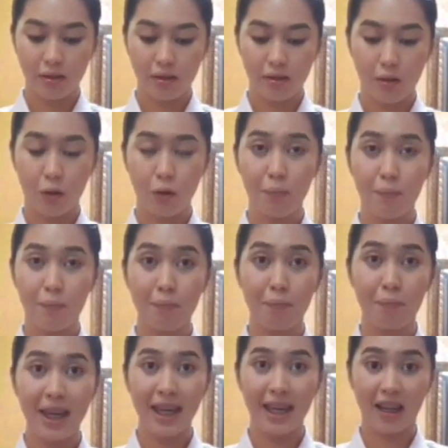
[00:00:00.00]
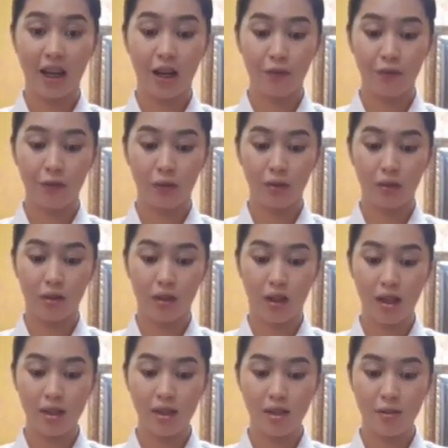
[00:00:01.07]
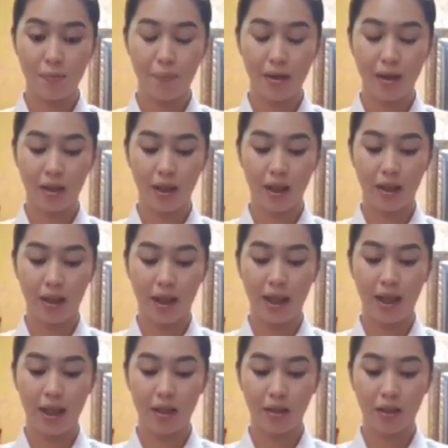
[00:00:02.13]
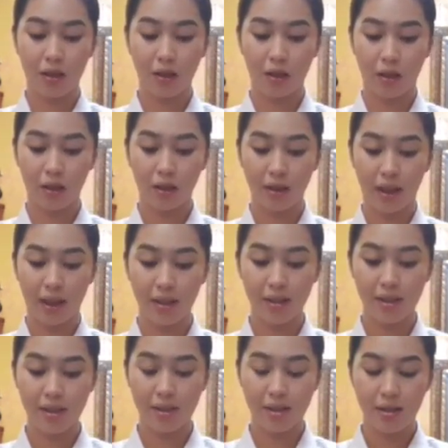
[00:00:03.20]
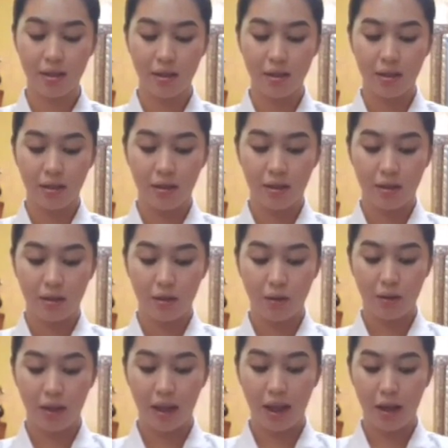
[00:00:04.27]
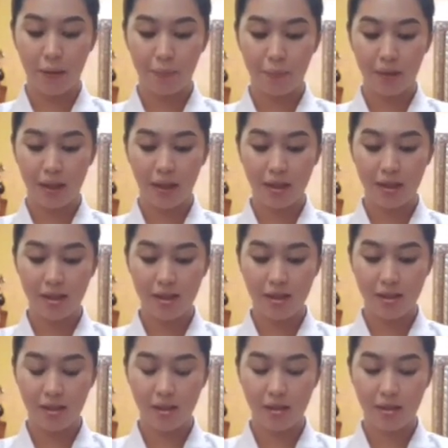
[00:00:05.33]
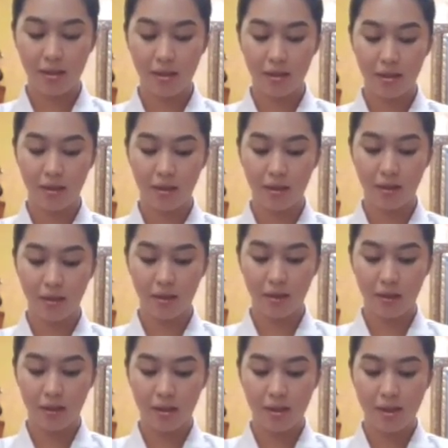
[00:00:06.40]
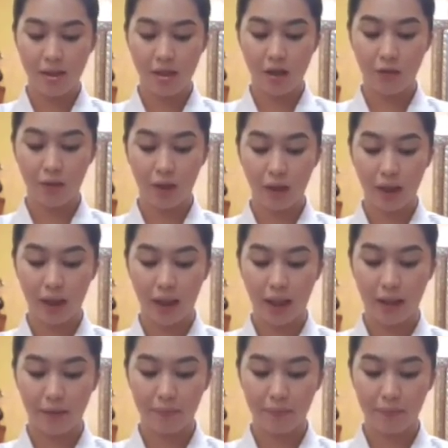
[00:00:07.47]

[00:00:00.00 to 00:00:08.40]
So, be careful not spilling the inner contents to keep its sterility.